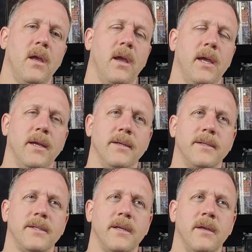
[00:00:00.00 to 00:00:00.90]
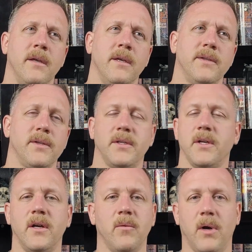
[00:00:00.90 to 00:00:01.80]
And so I
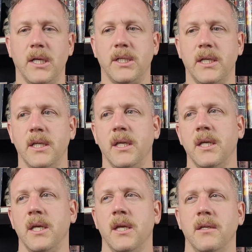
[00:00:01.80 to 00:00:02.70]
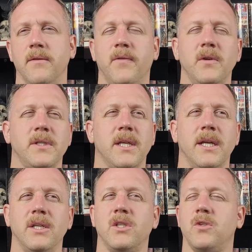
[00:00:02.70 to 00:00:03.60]
started to watch it. The first
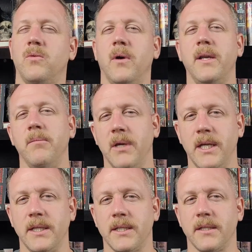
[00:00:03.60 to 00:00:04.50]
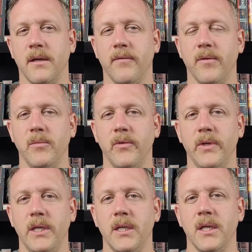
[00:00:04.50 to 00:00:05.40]
20 minutes of the
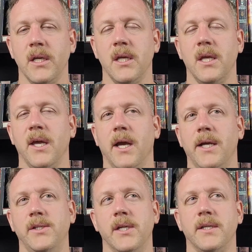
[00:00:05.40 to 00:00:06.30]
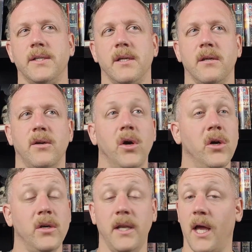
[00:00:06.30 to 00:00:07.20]
movie, I just
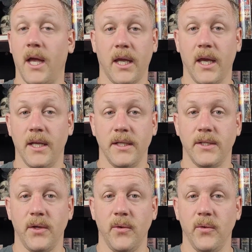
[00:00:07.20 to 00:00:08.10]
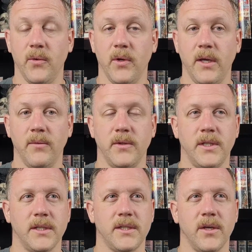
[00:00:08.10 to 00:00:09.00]
could not get into. It was
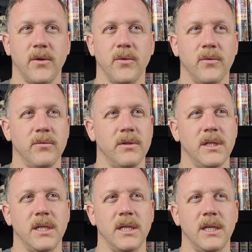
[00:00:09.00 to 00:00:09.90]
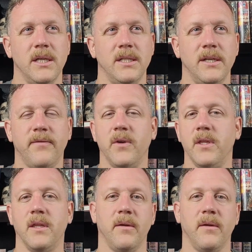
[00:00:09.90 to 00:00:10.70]
just so different.